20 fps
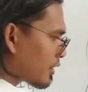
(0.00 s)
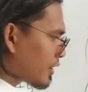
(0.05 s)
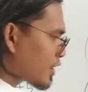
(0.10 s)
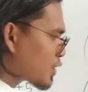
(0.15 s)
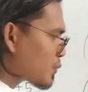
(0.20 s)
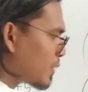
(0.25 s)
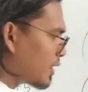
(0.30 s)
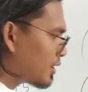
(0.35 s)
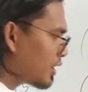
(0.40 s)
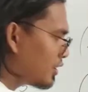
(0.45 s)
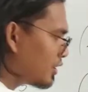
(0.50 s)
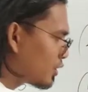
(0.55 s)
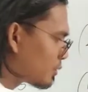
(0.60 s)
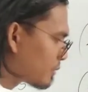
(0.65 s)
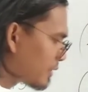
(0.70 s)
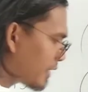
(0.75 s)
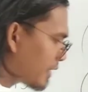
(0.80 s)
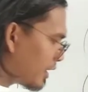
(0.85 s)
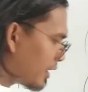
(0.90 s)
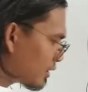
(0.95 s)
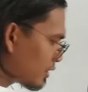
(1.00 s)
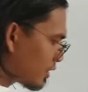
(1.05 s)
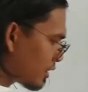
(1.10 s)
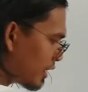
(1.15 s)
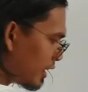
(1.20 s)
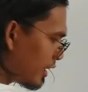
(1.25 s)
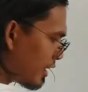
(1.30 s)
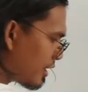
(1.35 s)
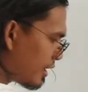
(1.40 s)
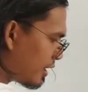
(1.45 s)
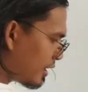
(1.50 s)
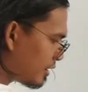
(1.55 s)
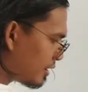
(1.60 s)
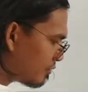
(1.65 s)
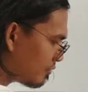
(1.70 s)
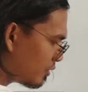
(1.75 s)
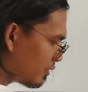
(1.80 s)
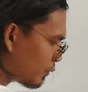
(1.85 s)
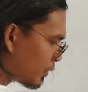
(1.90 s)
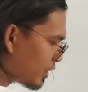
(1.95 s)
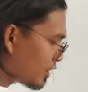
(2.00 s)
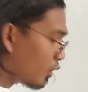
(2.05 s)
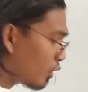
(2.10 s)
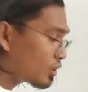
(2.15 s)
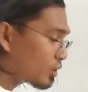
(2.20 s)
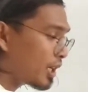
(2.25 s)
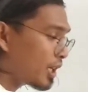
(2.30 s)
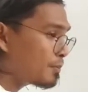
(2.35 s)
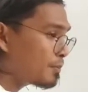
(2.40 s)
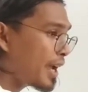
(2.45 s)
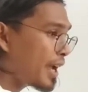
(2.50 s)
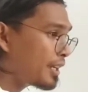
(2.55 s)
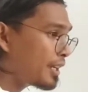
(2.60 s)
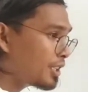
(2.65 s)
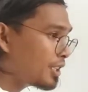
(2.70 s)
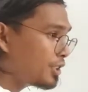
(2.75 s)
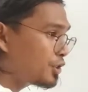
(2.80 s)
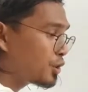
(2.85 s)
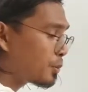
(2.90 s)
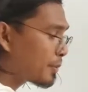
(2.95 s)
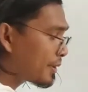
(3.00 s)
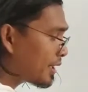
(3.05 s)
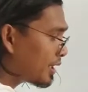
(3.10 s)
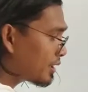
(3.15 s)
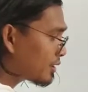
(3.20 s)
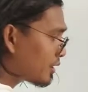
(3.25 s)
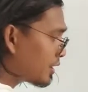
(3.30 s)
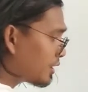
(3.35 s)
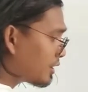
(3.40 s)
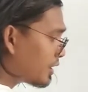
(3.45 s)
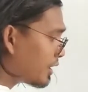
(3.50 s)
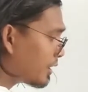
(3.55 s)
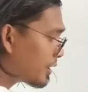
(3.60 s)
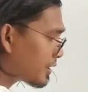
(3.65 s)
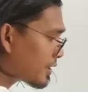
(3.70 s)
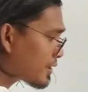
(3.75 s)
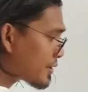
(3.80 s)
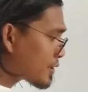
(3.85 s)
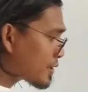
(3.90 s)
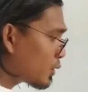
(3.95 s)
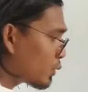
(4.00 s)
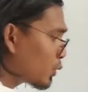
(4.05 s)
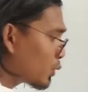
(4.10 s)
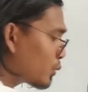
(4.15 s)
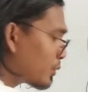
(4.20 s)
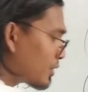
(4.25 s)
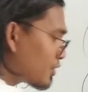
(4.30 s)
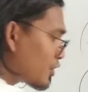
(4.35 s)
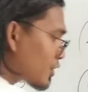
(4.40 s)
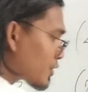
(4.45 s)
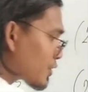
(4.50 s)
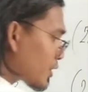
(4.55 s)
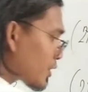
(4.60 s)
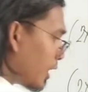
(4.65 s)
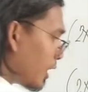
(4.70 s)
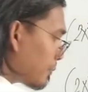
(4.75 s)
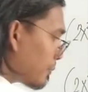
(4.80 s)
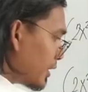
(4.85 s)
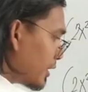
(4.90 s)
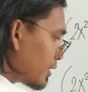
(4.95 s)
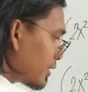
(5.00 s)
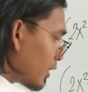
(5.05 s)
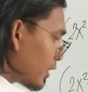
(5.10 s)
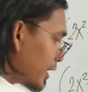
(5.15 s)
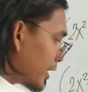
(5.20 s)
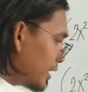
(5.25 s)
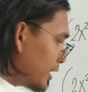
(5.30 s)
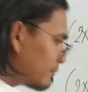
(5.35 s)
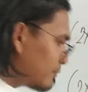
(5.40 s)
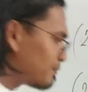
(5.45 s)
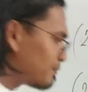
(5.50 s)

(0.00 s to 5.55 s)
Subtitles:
corresponding numerator, and we don't have any numerator in here, so we will just copy your